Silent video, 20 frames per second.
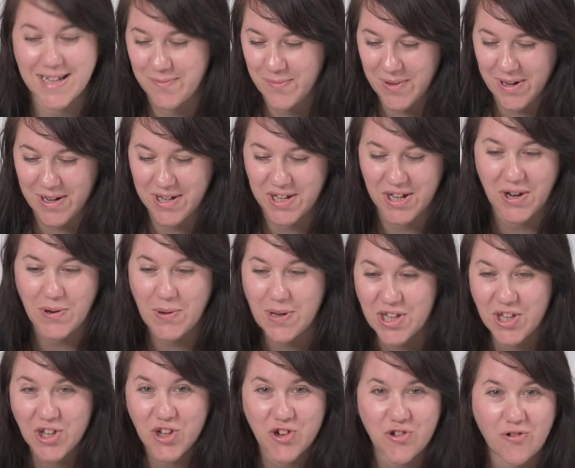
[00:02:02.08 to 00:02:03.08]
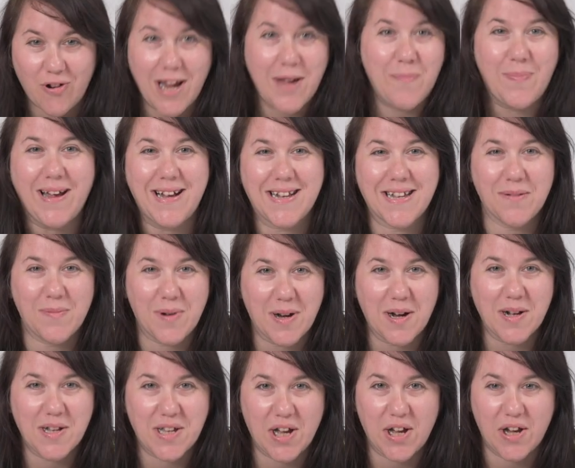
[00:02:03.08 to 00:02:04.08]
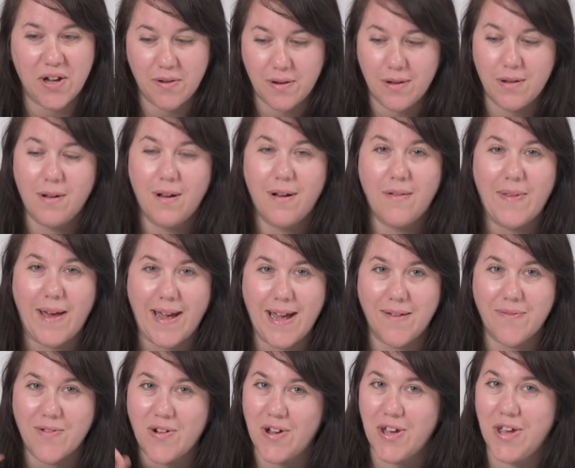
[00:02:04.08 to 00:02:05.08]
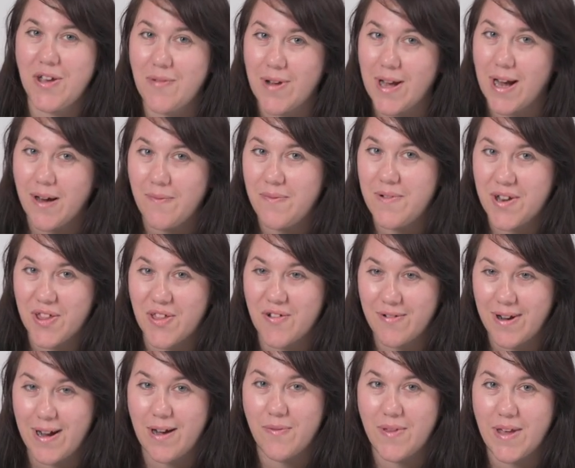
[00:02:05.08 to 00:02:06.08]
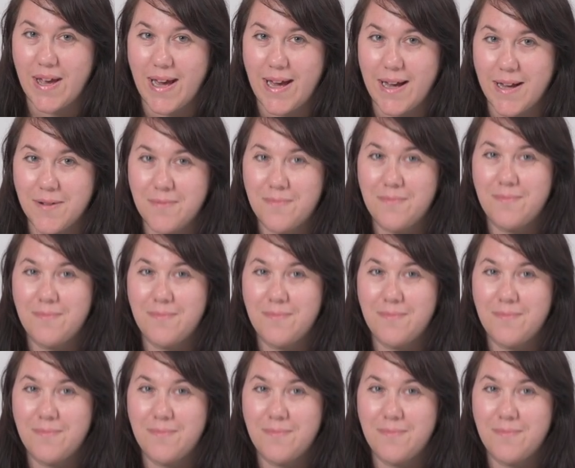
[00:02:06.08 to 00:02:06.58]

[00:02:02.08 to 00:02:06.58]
tomato, a stripy tomato, they have got you covered throughout the year.